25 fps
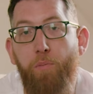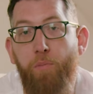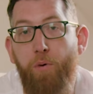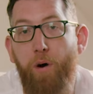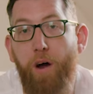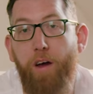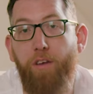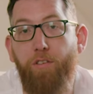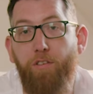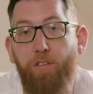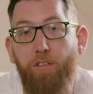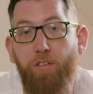
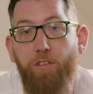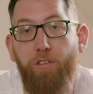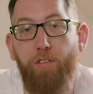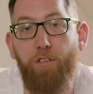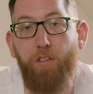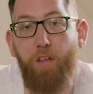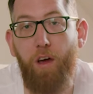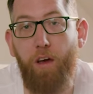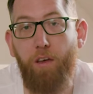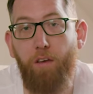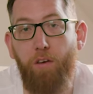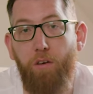prices
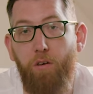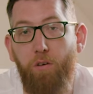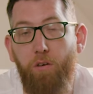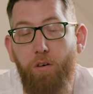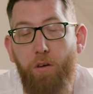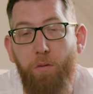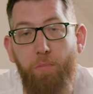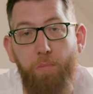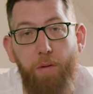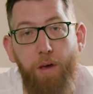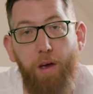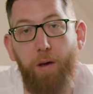that you
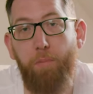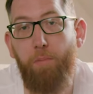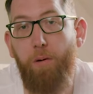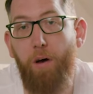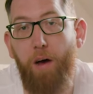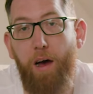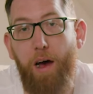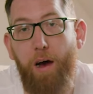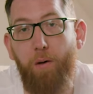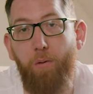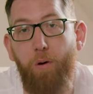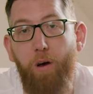can make per
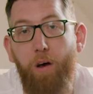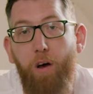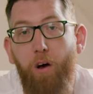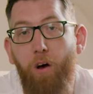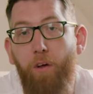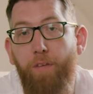hour